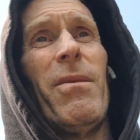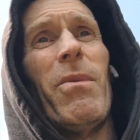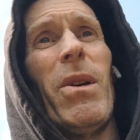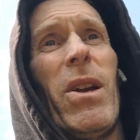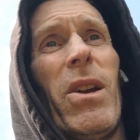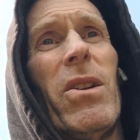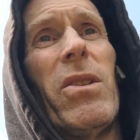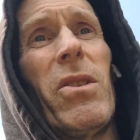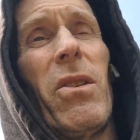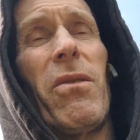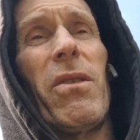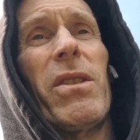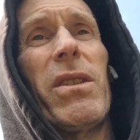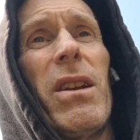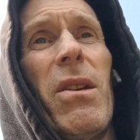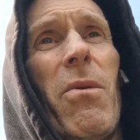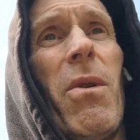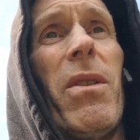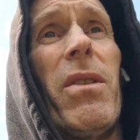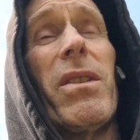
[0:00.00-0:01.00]
because
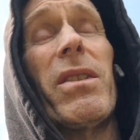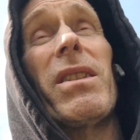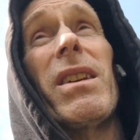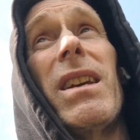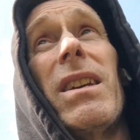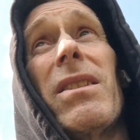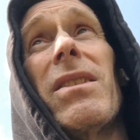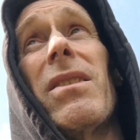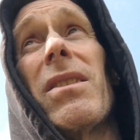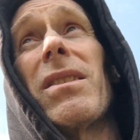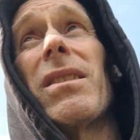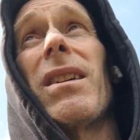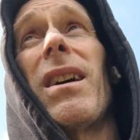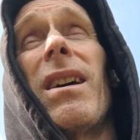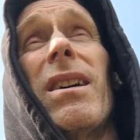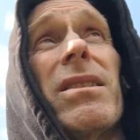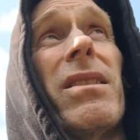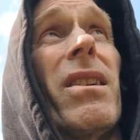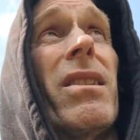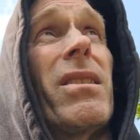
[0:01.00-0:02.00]
obviously when the season
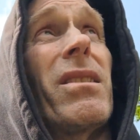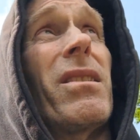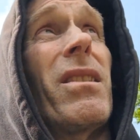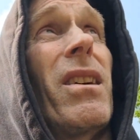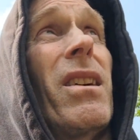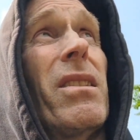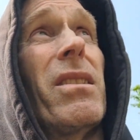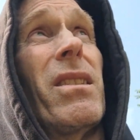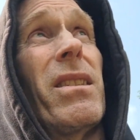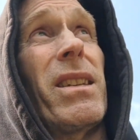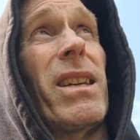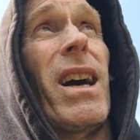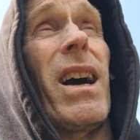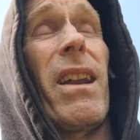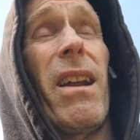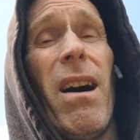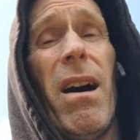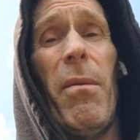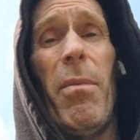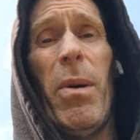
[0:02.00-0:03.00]
starts, I start to
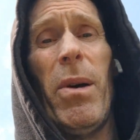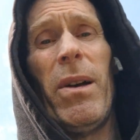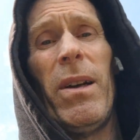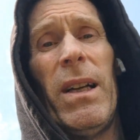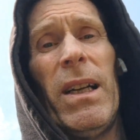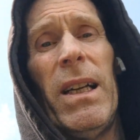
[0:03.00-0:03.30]
tan up.